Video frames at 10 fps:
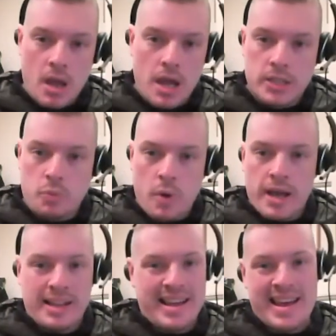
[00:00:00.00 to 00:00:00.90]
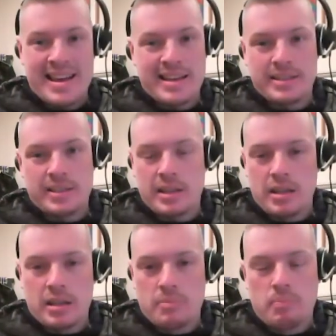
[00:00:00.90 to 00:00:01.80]
As well as
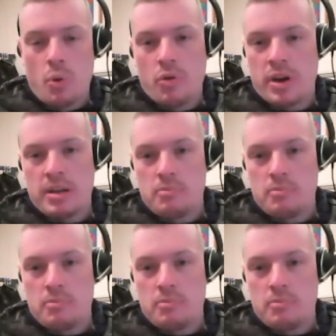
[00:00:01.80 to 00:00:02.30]
the boring,